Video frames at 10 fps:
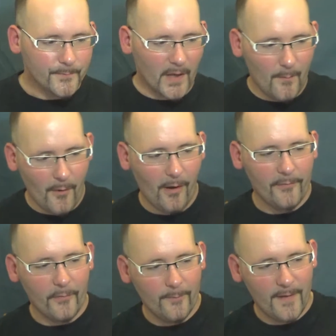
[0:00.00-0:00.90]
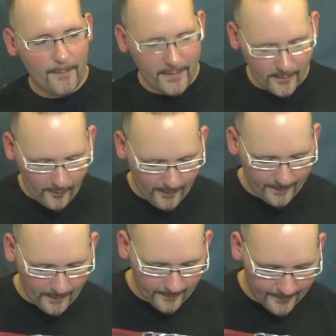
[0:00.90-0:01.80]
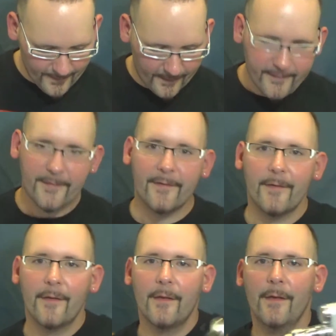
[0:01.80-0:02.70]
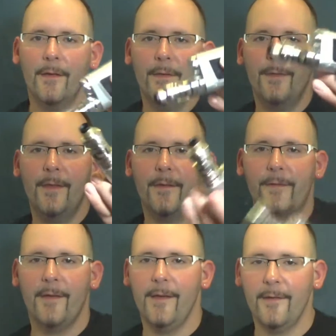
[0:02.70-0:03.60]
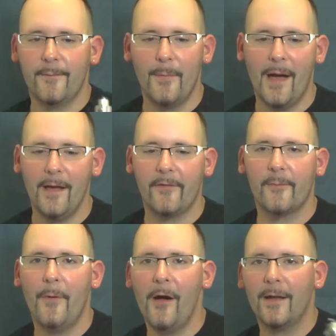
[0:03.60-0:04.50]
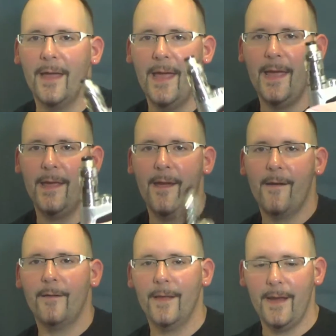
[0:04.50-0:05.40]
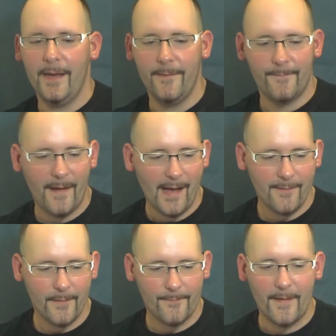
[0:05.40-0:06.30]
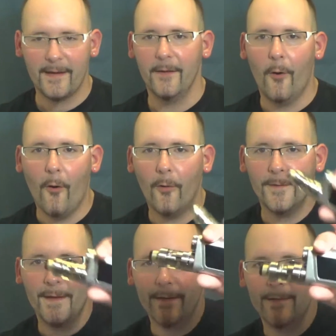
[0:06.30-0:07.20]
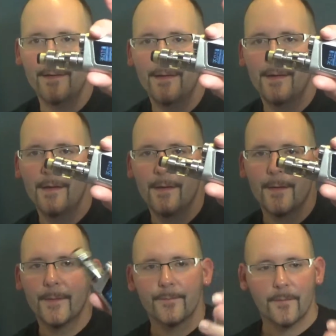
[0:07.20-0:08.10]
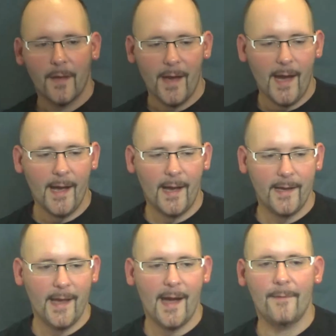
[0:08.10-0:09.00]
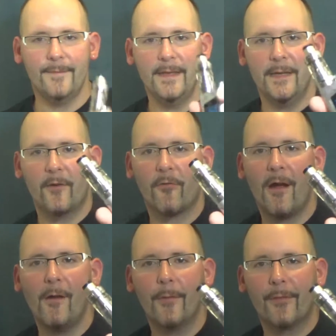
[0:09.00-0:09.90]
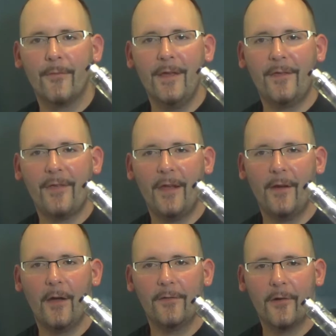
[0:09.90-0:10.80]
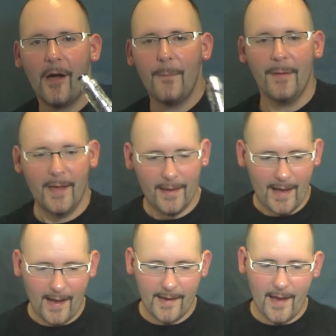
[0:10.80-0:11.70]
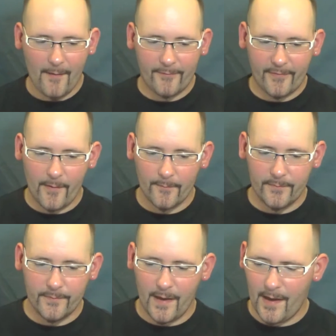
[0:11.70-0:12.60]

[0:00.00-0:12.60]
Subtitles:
I'm also vaping on this. This is my Smock AL85, if I can hold it. I have the Crown 3 sitting on top, and I have some